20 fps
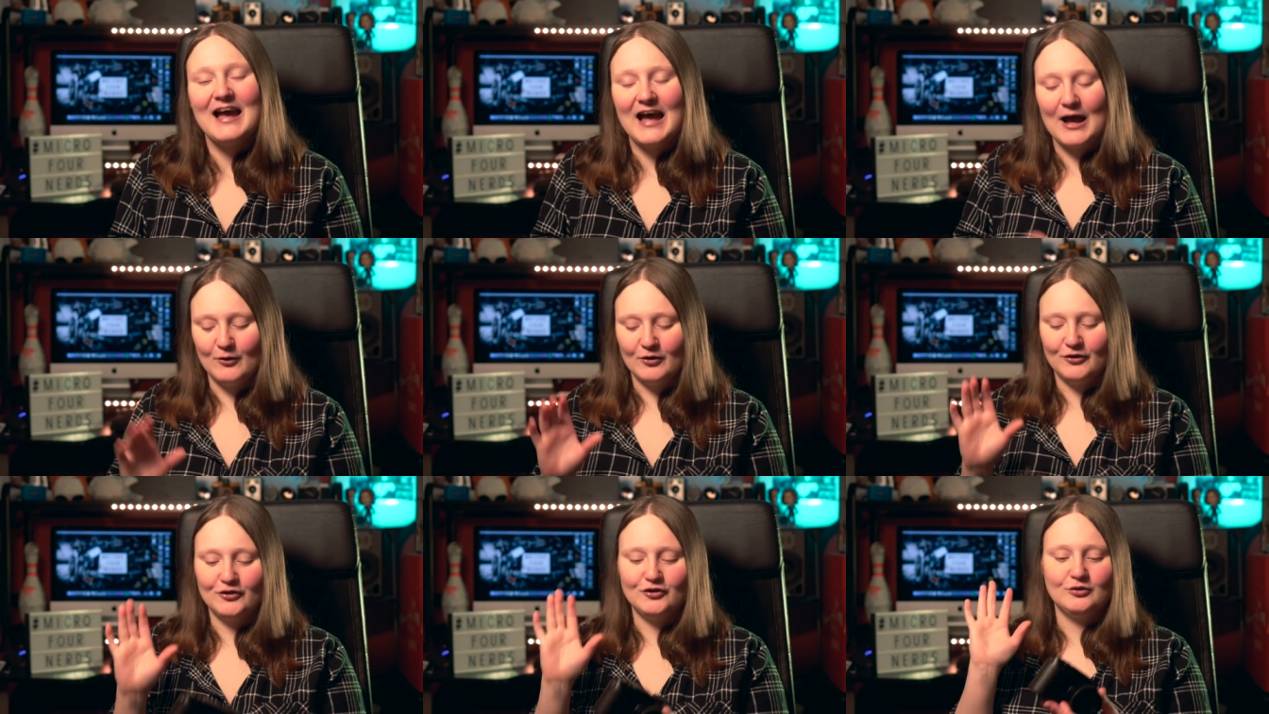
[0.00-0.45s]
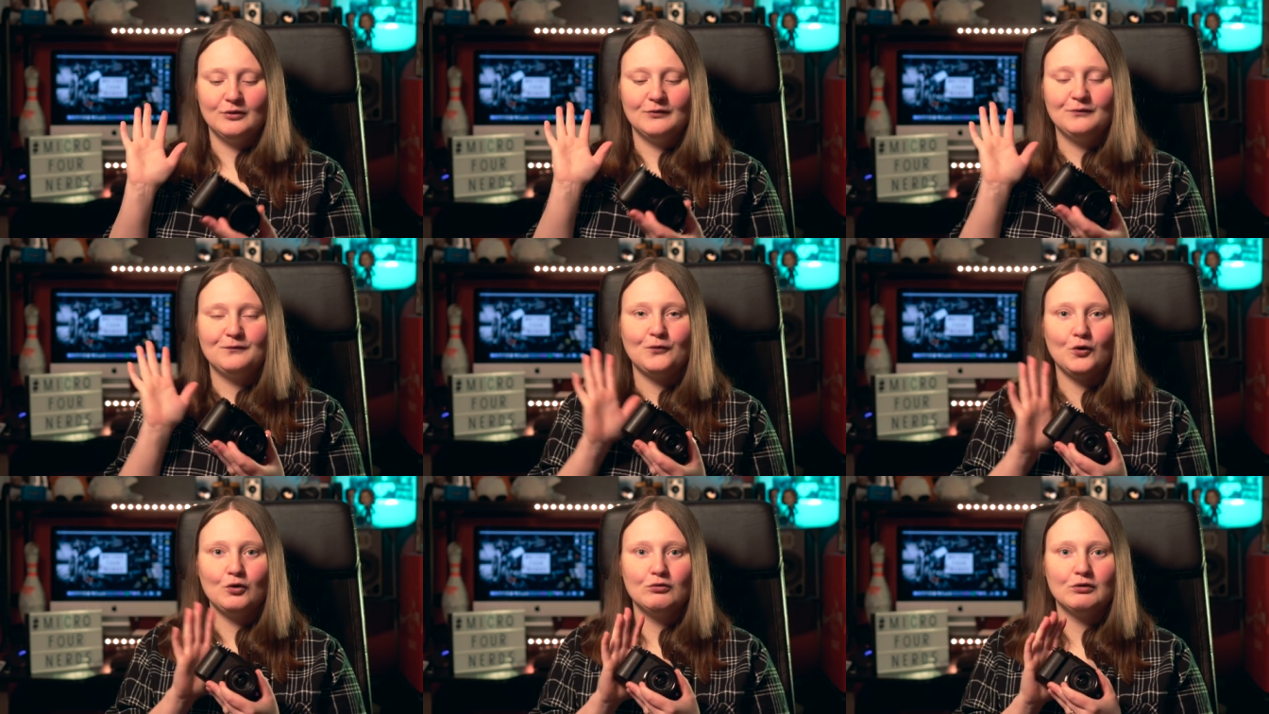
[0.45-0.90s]
I'm going to do a
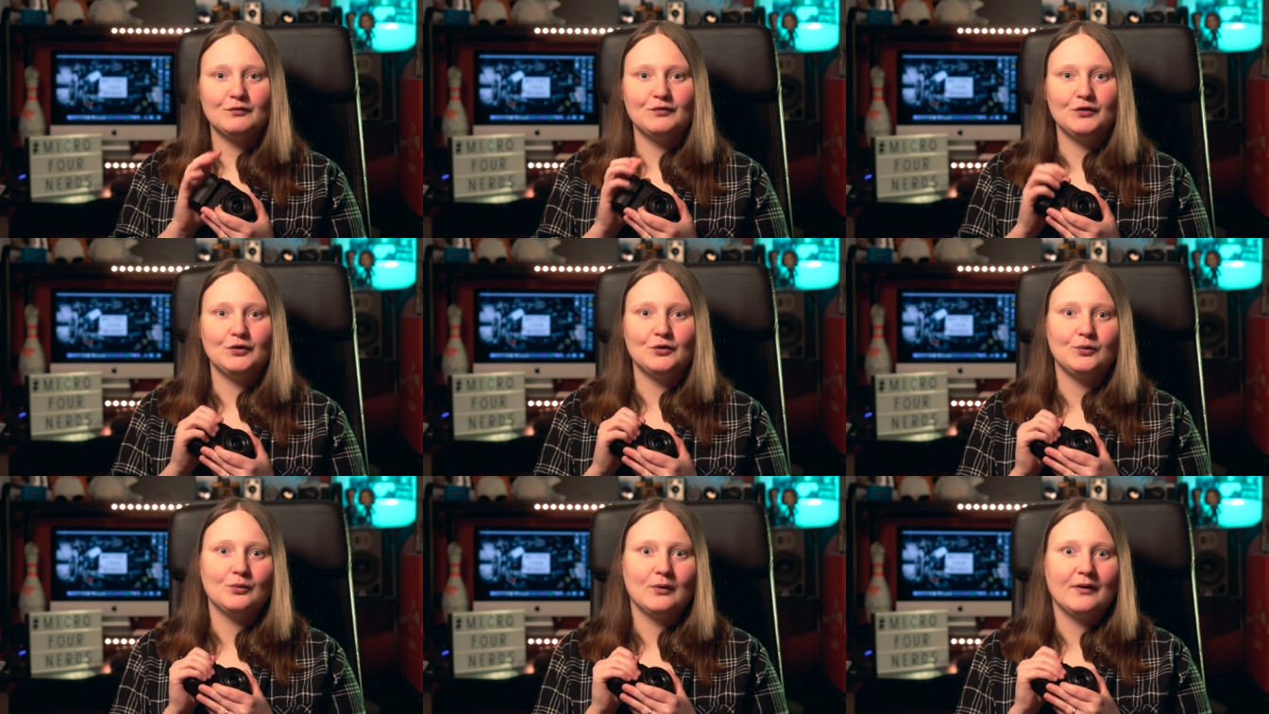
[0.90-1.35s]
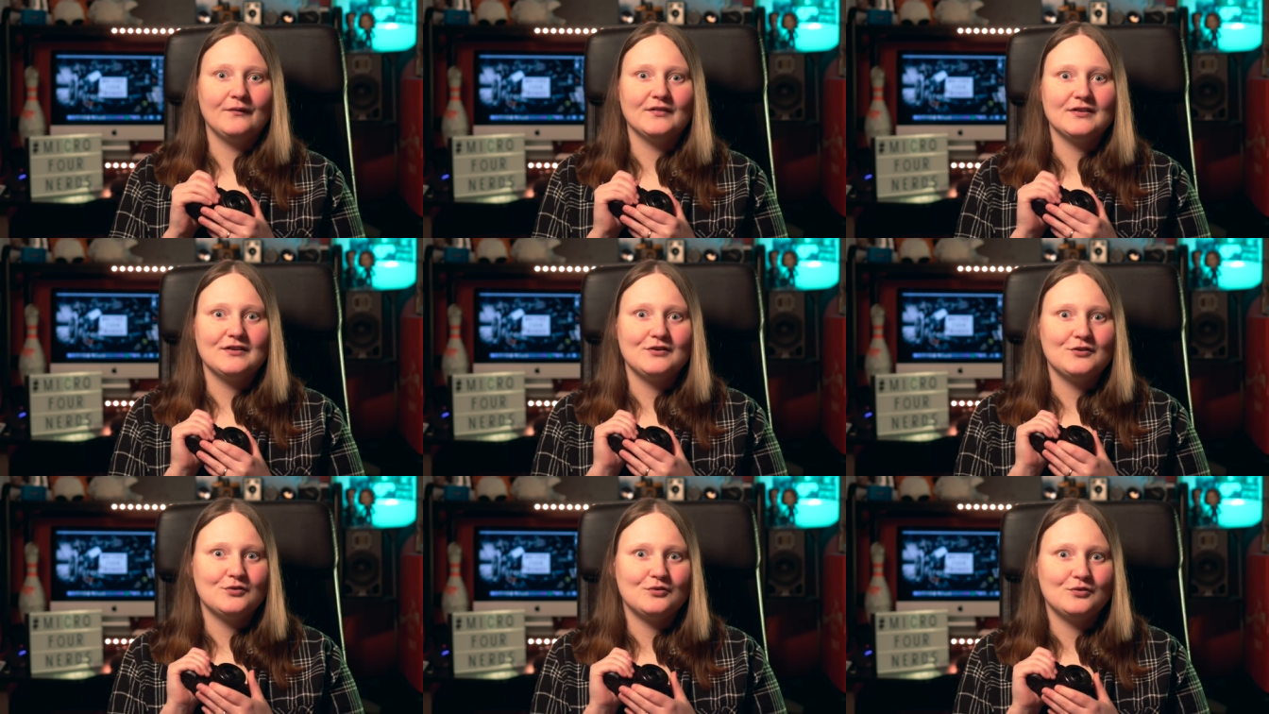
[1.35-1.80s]
full review on
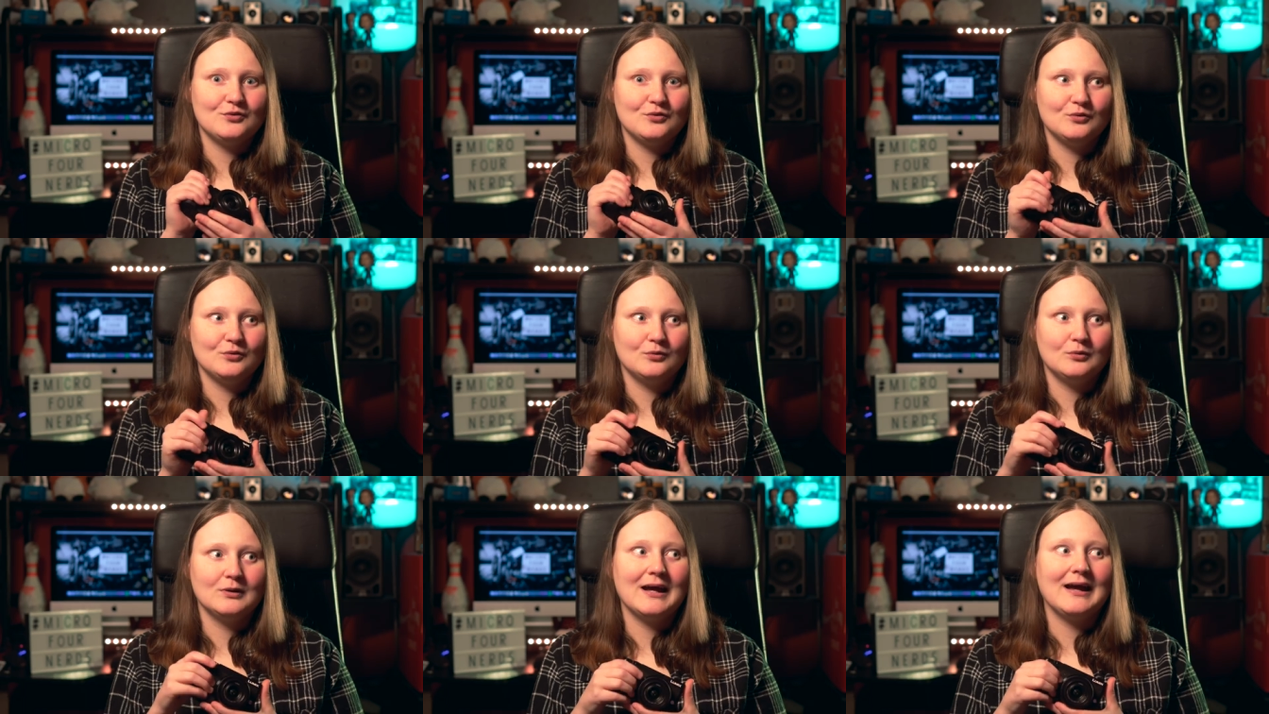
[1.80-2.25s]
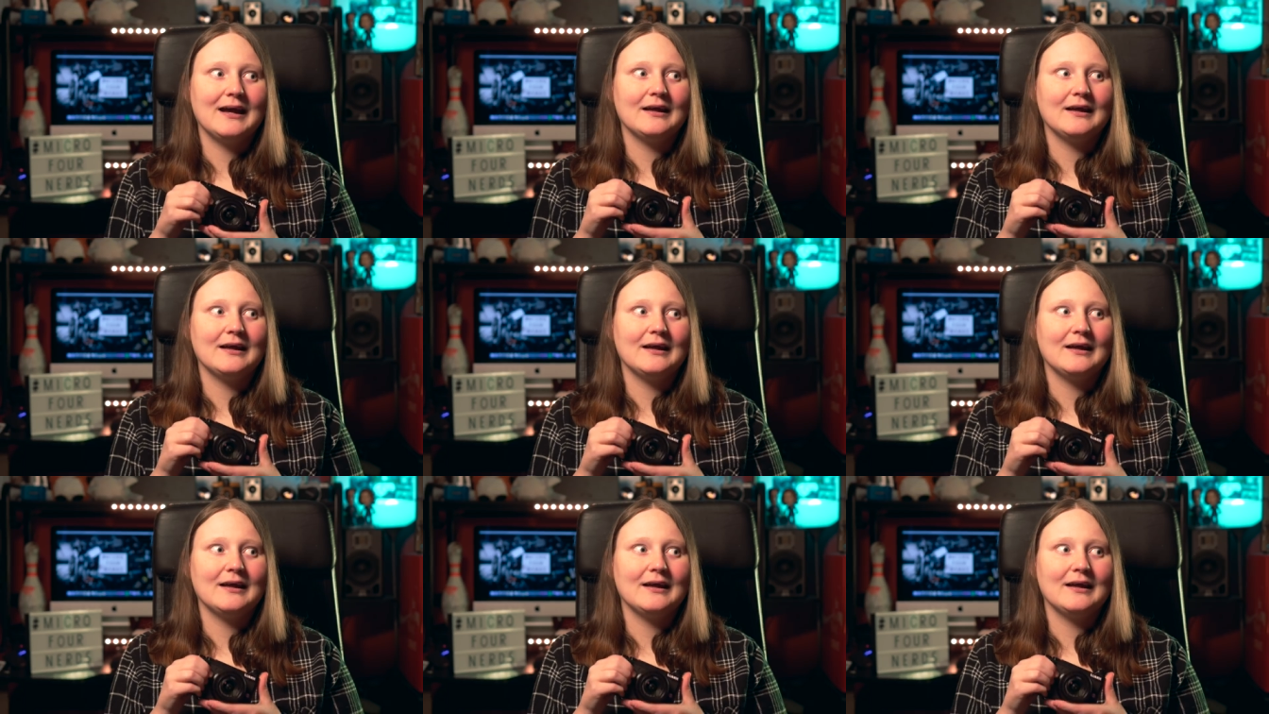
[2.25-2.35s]
this soon